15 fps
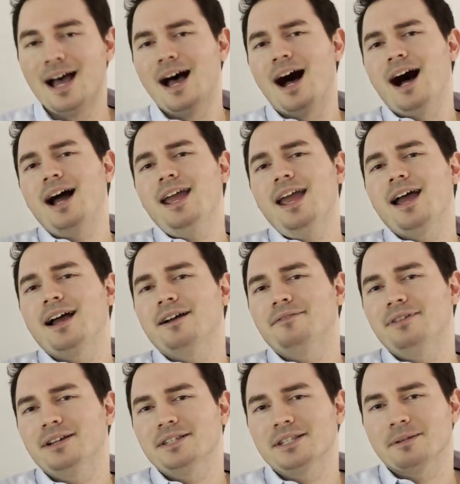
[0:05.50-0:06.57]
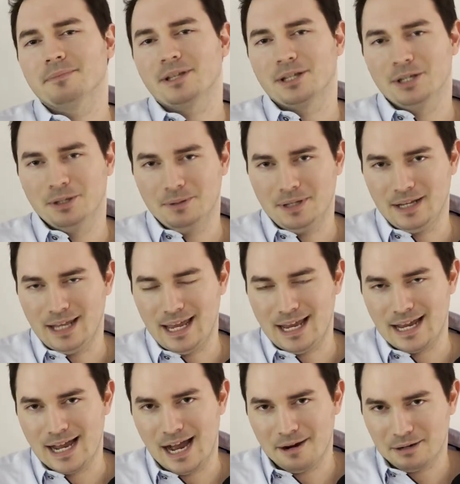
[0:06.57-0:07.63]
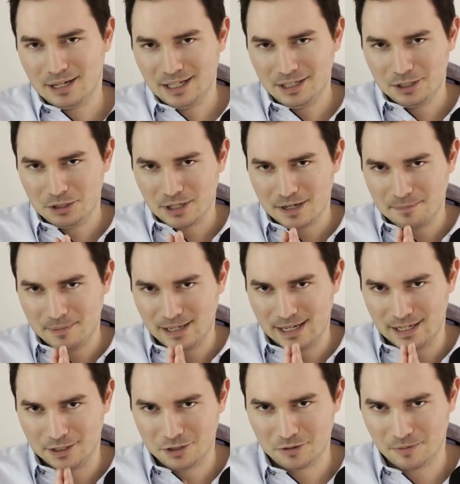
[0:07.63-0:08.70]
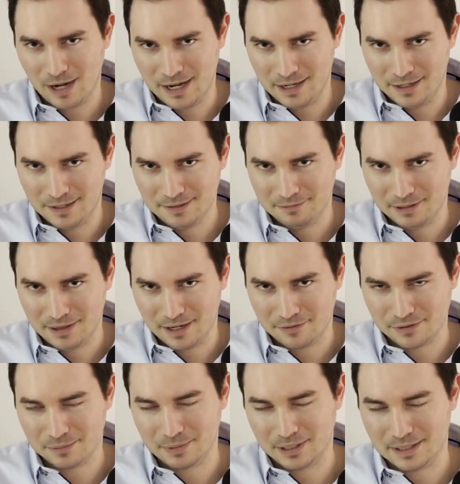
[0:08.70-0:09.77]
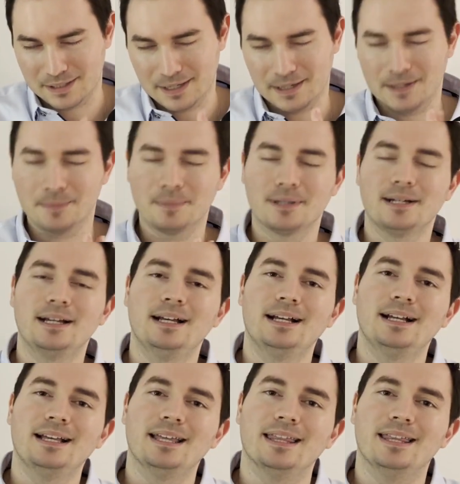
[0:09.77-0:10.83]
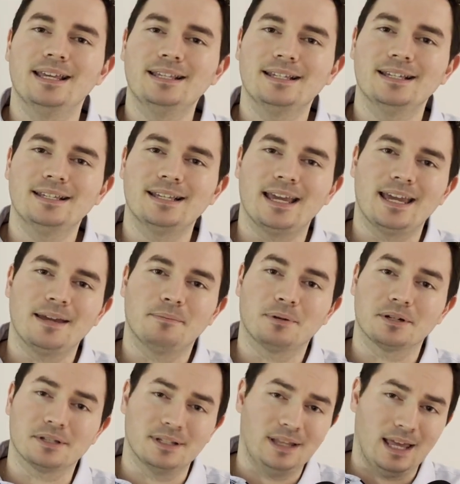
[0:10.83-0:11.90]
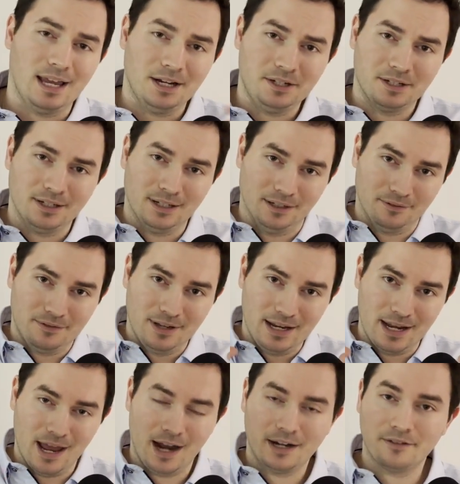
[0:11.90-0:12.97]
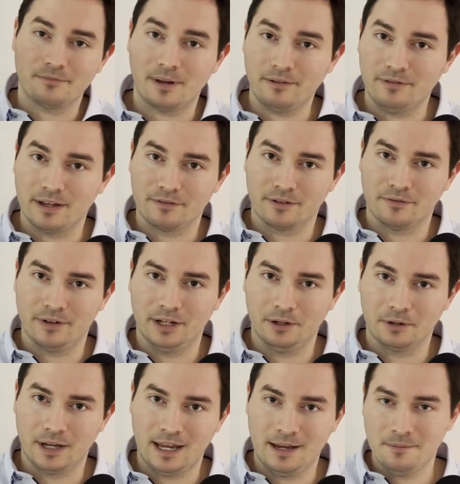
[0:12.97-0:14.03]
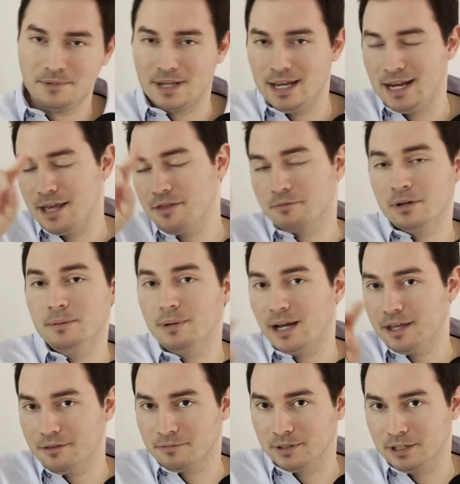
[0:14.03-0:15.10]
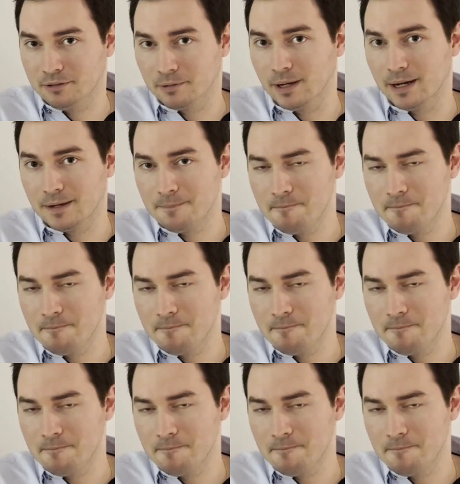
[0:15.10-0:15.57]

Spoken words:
I have something new today. I would like to try to begin a trend with everybody's help. This is a presentation of 9 of my favorite video games in a 3x3 grid.